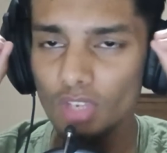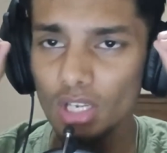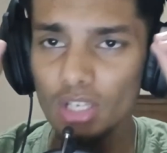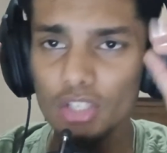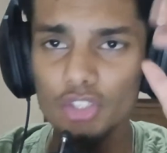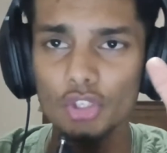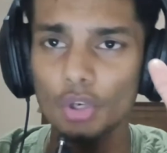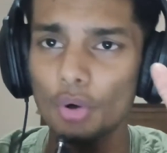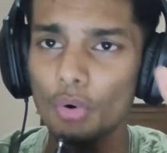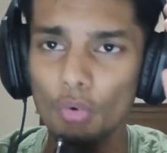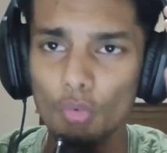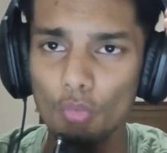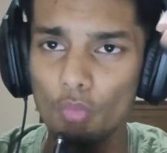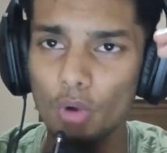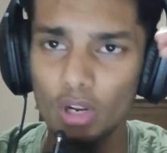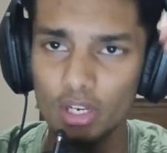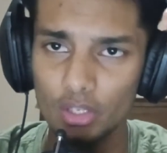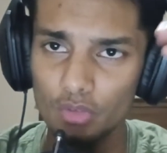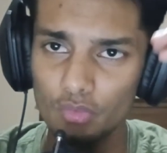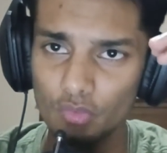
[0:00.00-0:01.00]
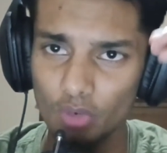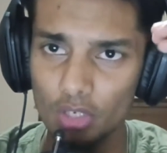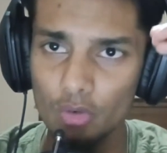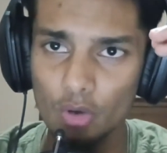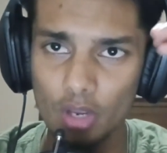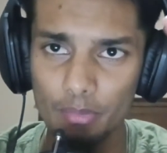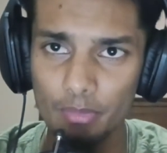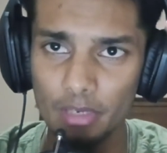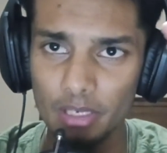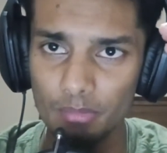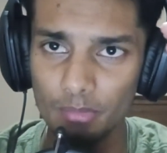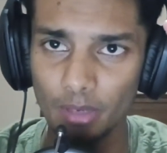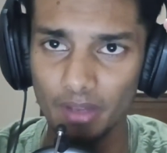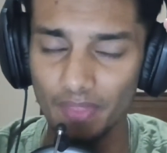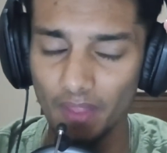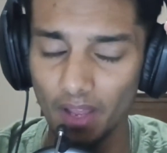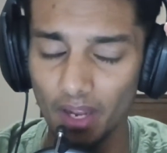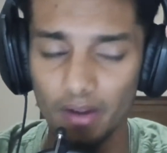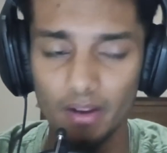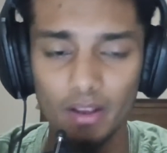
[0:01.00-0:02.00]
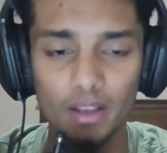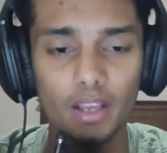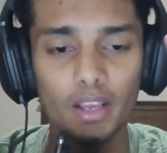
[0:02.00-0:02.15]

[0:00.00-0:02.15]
So what do I mean by that?